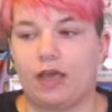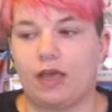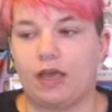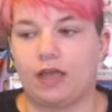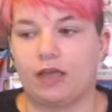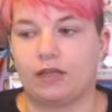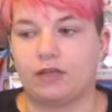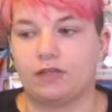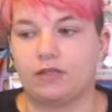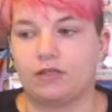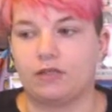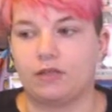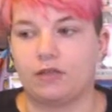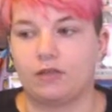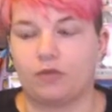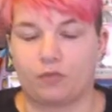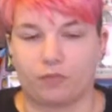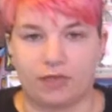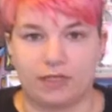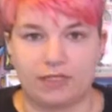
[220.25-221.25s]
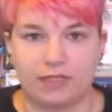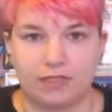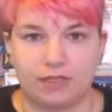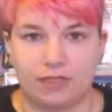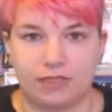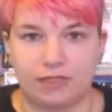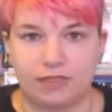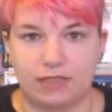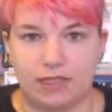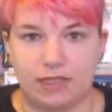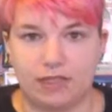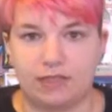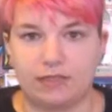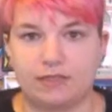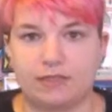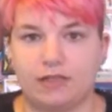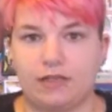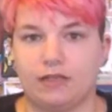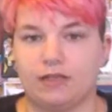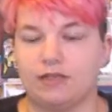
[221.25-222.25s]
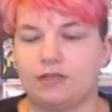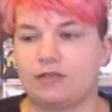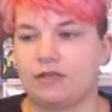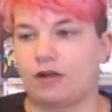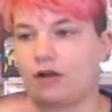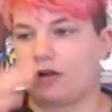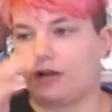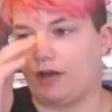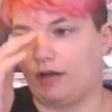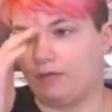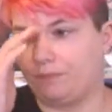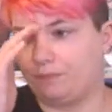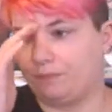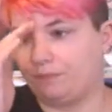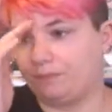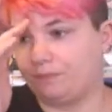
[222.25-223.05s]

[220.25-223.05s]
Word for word: And the reason this is, is, alright,